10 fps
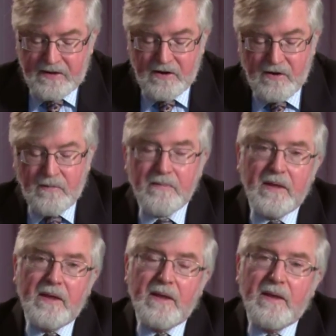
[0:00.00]
You know,
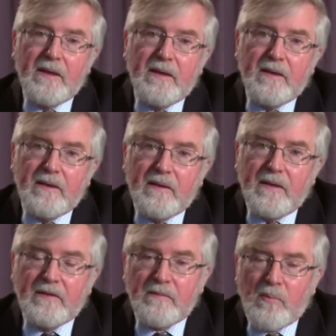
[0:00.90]

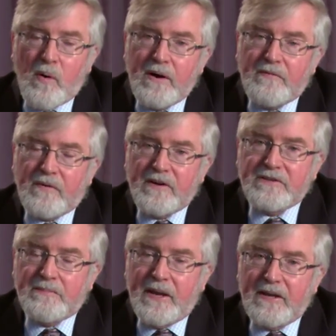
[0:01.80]
it's important for
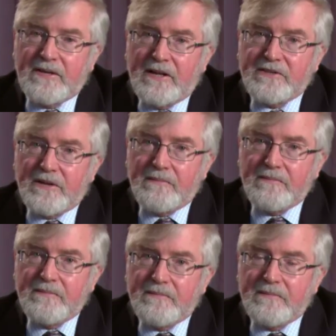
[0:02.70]
us to pay attention
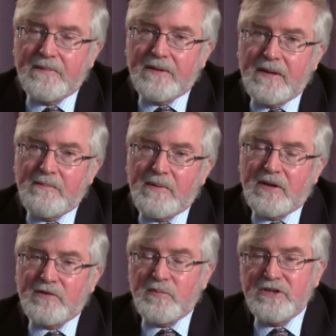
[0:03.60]

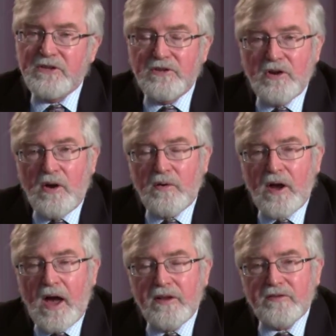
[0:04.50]
because we should know
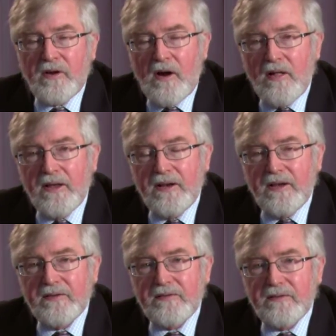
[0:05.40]
God is calling
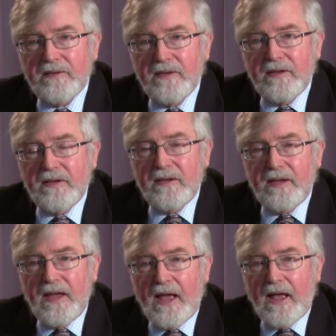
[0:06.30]
us
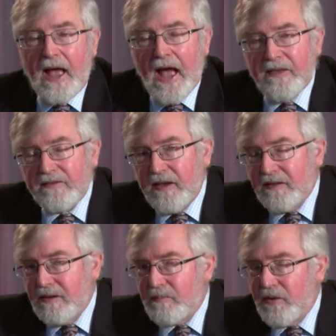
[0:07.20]
as
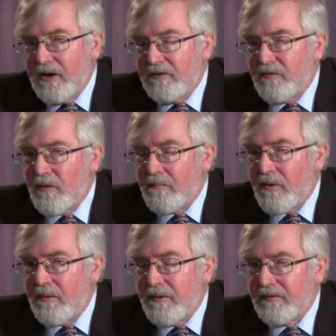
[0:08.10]
kingly priests for a
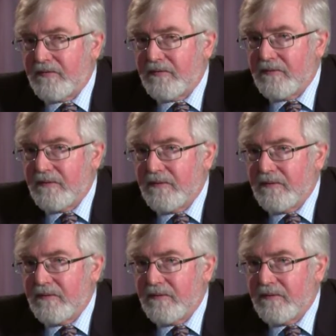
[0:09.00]
purpose.